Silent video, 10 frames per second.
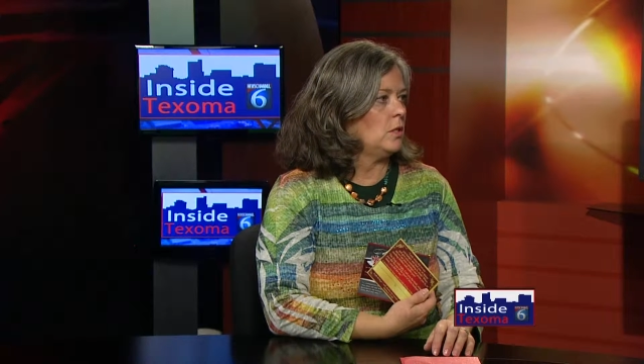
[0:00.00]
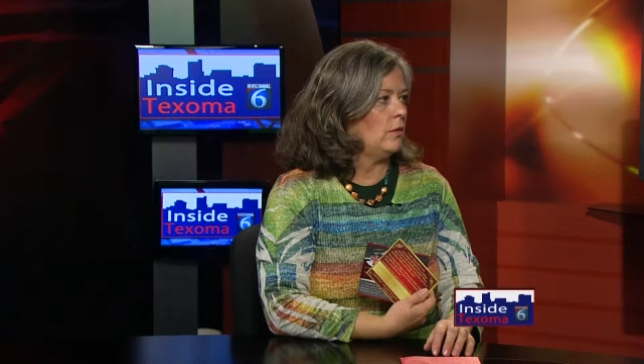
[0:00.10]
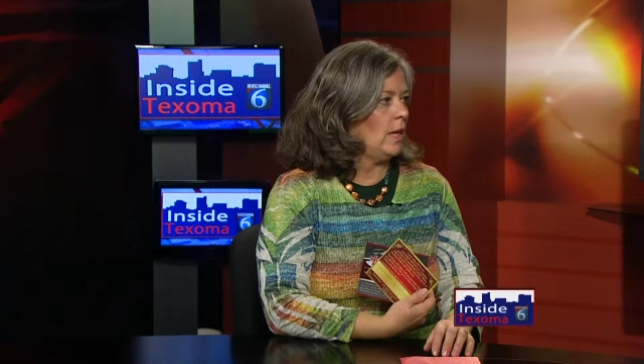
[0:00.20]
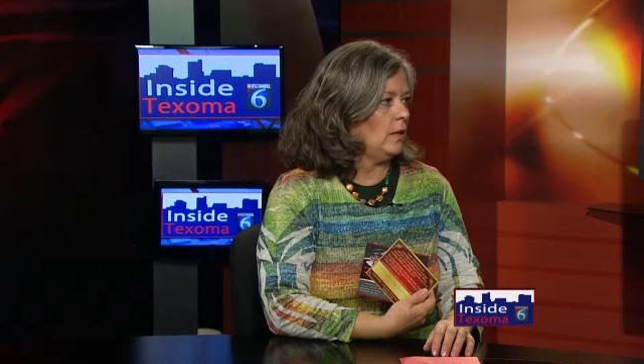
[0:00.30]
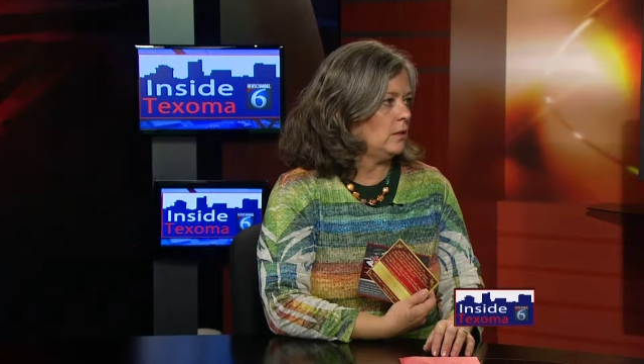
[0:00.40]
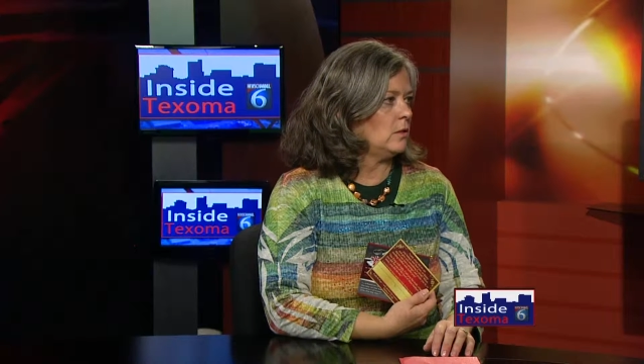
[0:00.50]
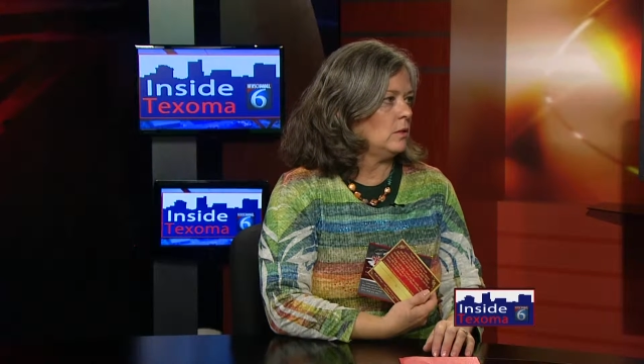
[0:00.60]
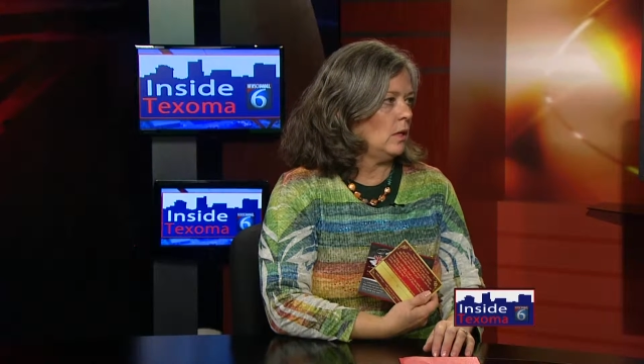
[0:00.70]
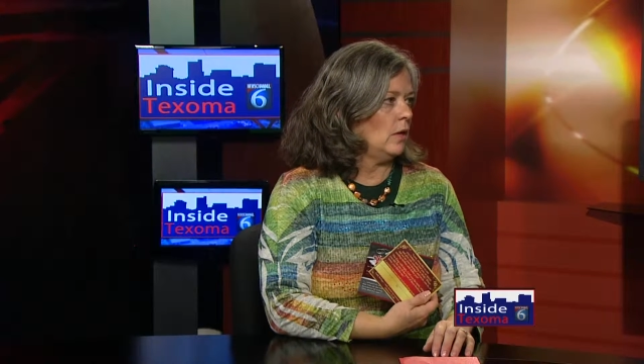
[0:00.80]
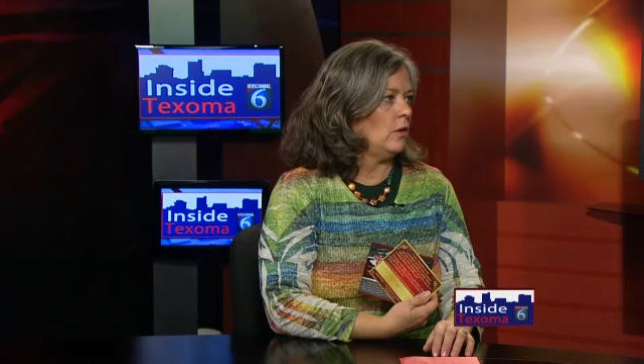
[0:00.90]
so that is
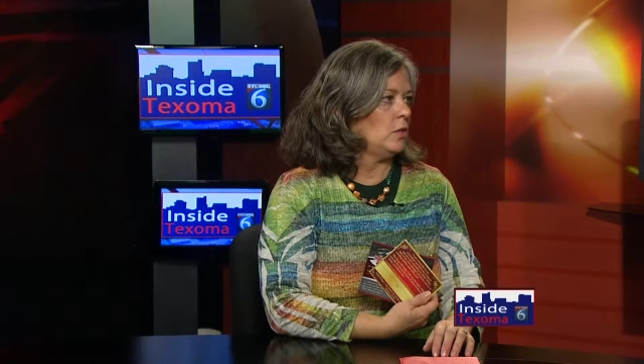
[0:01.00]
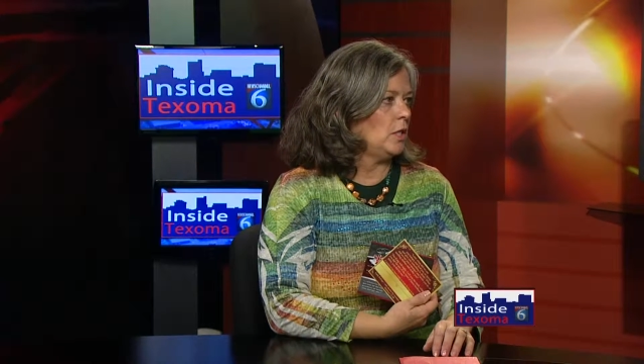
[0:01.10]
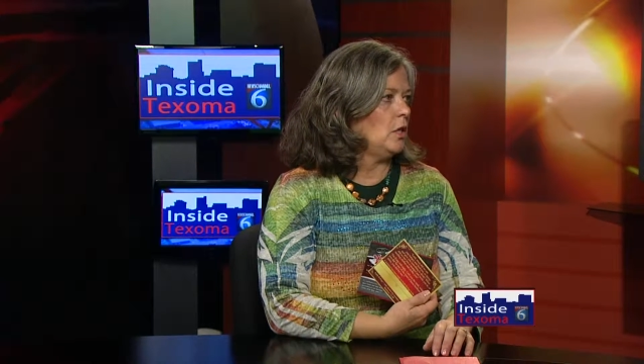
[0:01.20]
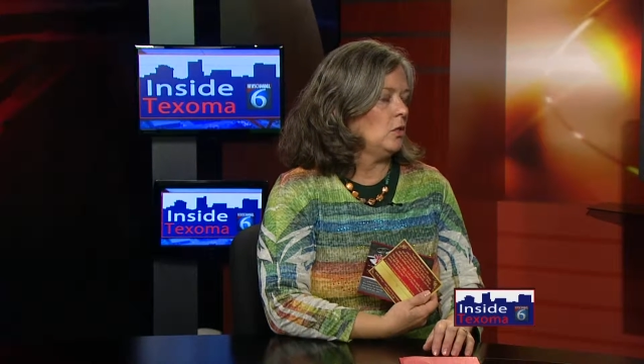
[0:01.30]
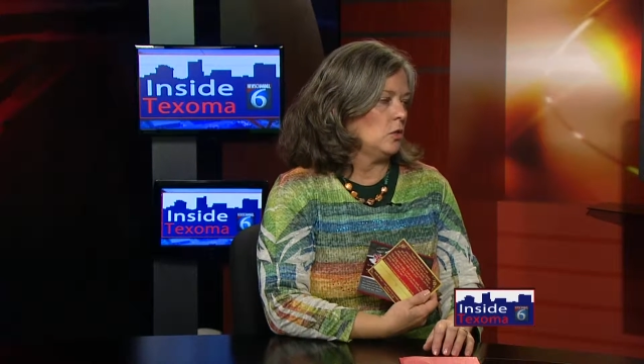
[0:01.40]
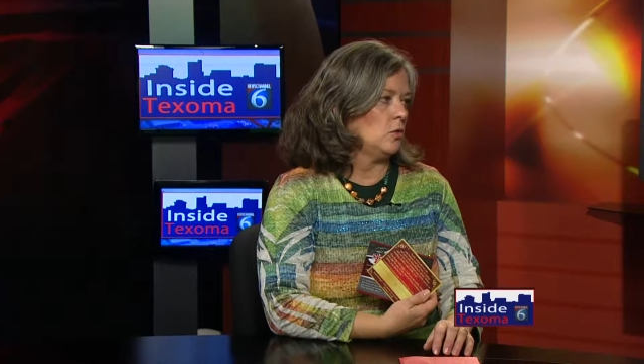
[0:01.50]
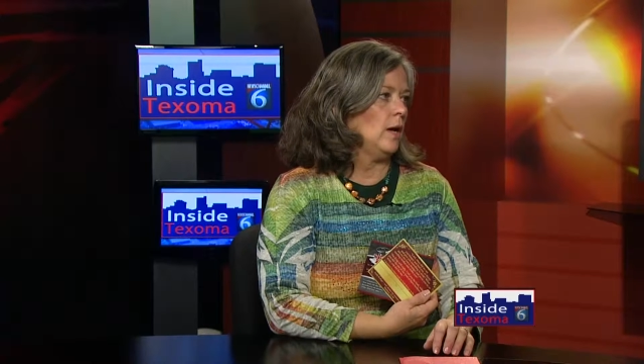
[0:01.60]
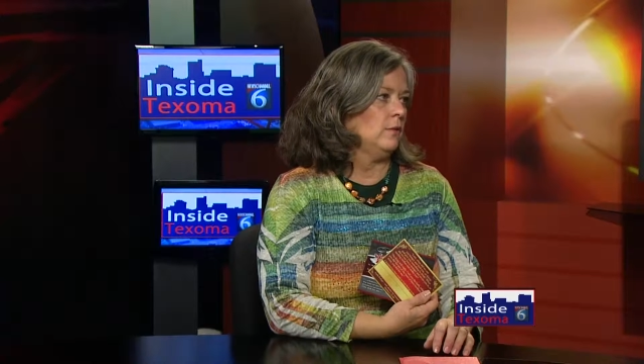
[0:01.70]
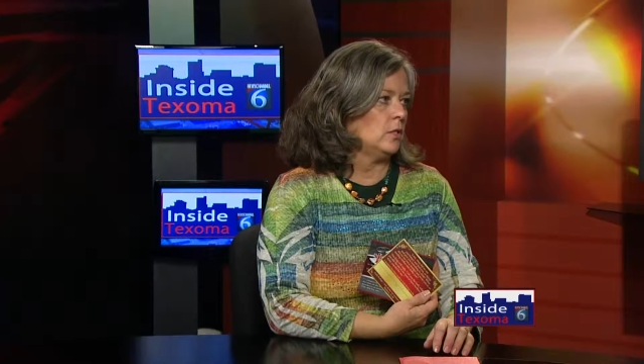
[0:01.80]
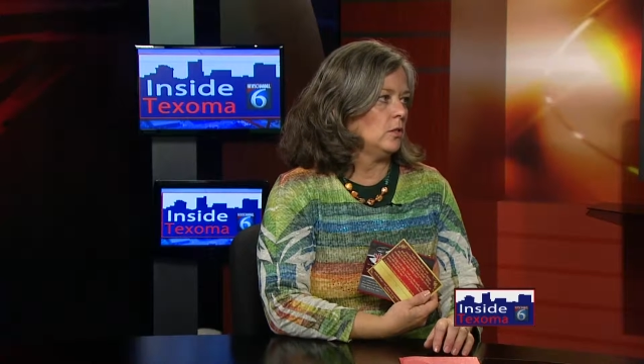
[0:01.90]
1300
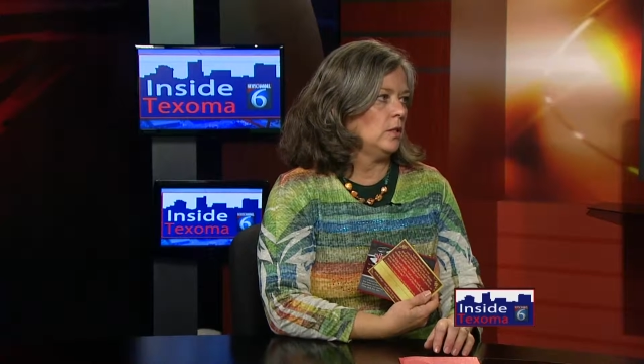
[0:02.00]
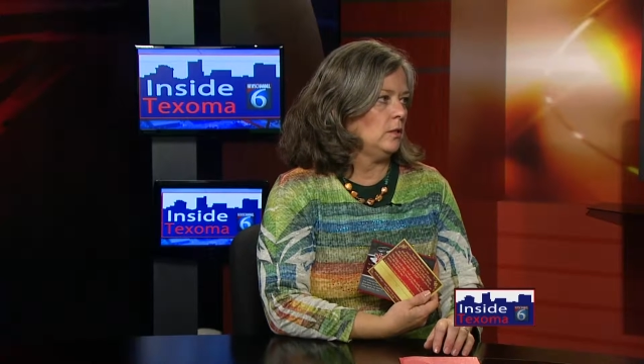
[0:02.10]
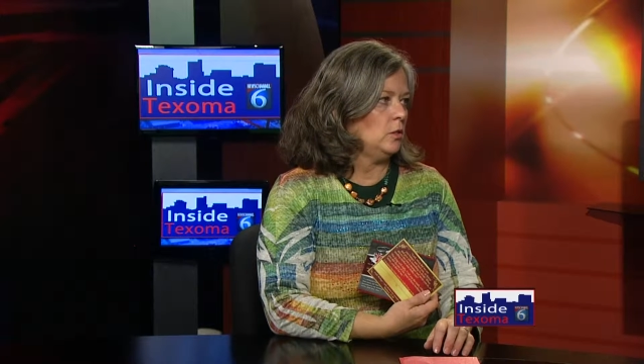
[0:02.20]
Travis Street